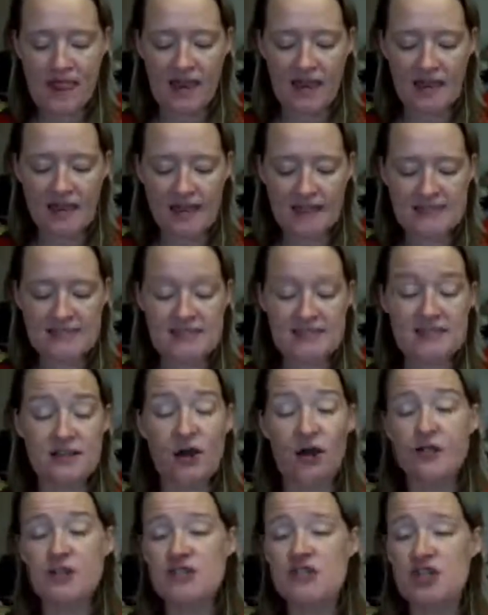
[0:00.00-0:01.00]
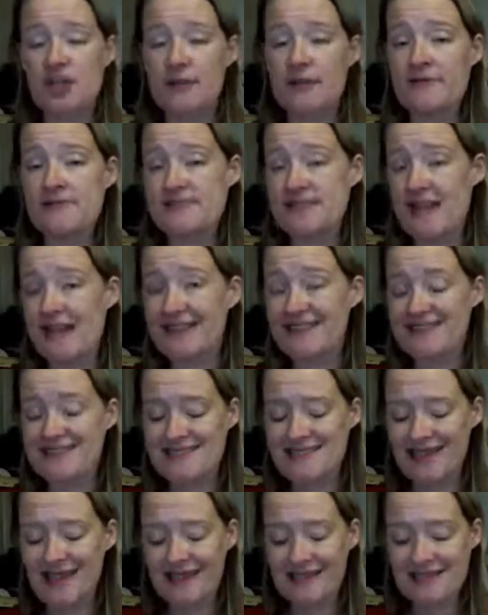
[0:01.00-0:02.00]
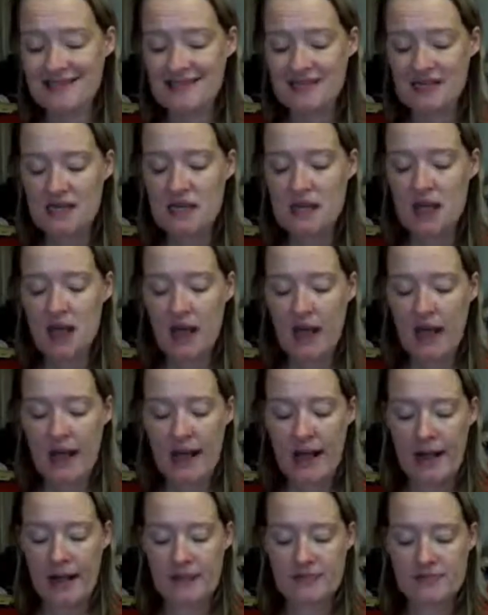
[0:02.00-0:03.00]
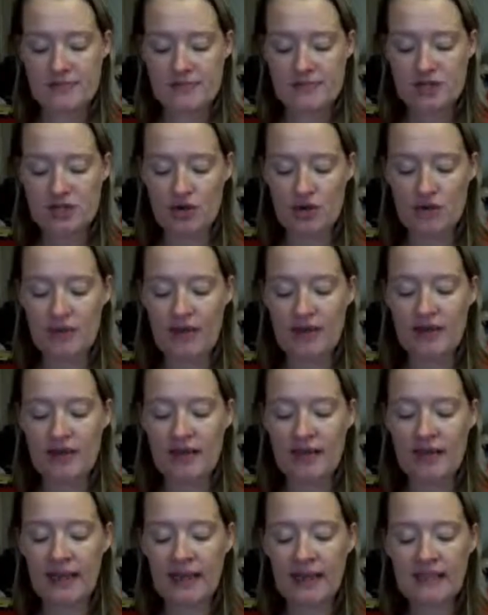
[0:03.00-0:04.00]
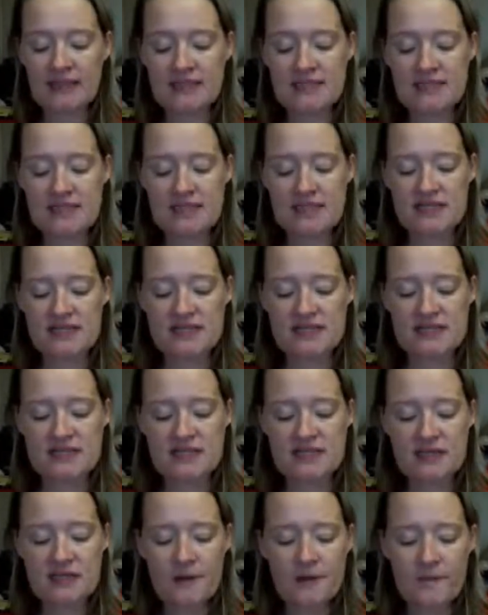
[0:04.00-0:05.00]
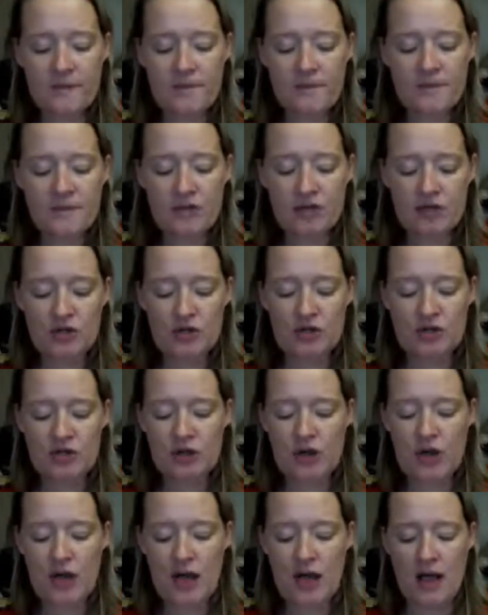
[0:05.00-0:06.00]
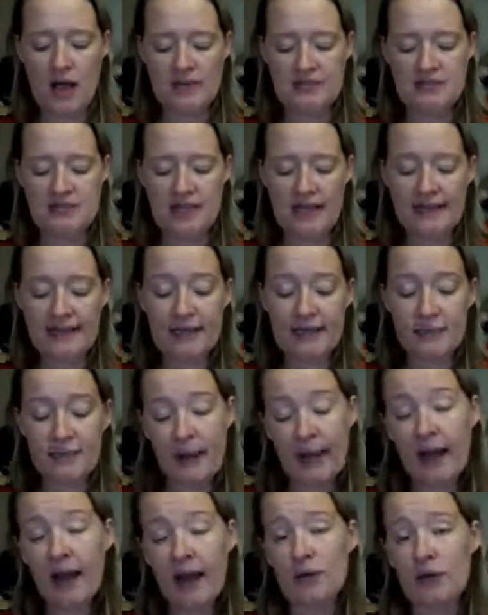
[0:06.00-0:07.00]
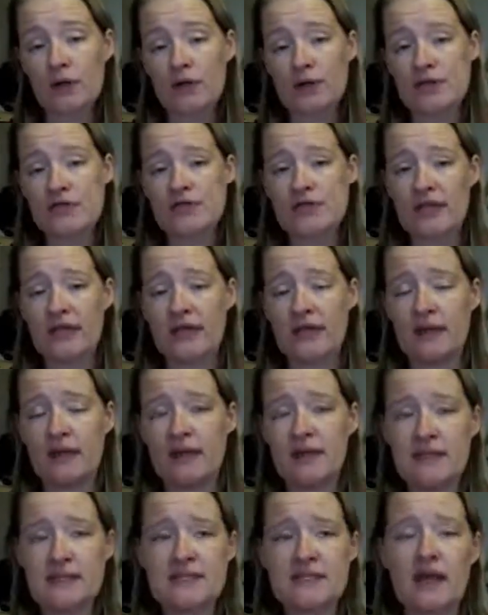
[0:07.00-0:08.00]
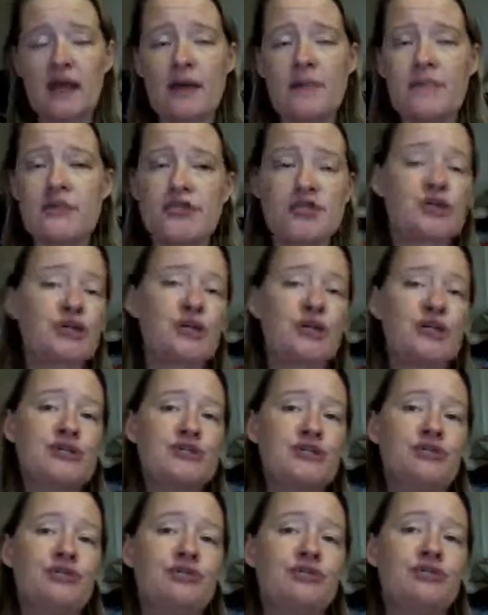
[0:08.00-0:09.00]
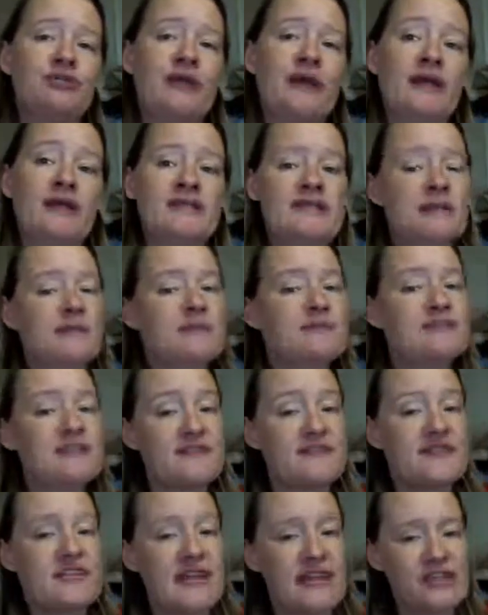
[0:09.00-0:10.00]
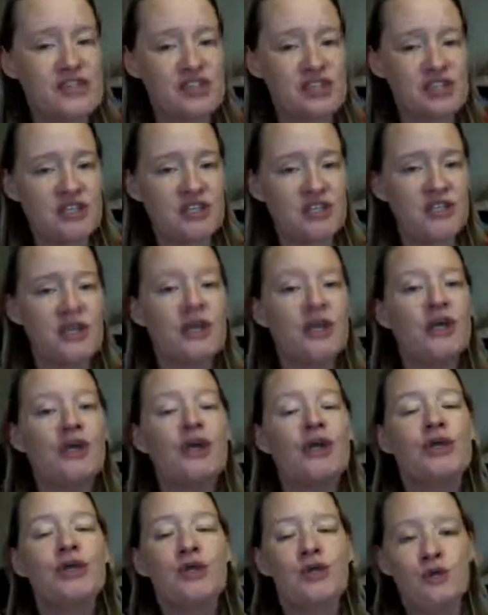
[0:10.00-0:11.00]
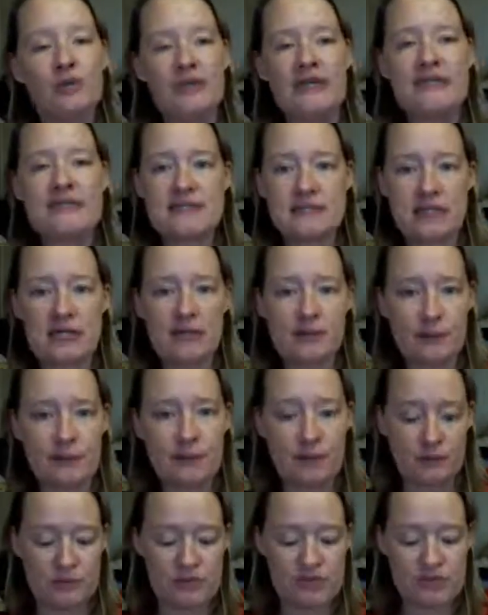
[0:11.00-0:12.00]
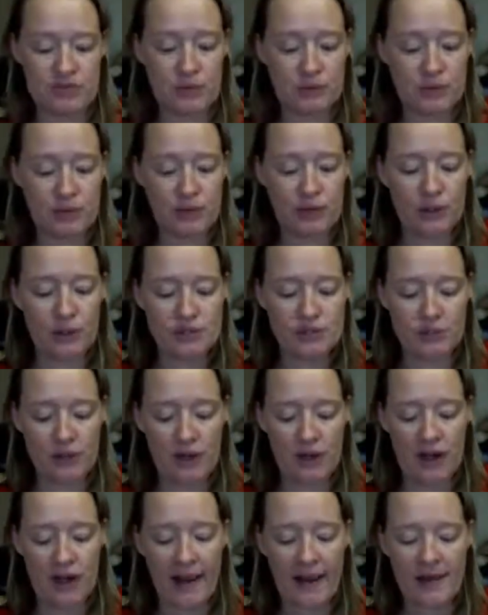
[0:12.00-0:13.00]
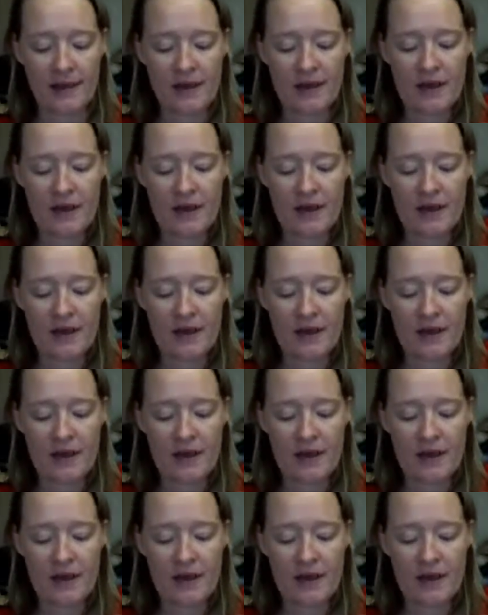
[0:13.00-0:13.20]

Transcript: It's called the gem of second sight. So it enhances your psychic powers, and anytime that you're going to do any type of divination, you need to keep a moonstone close by,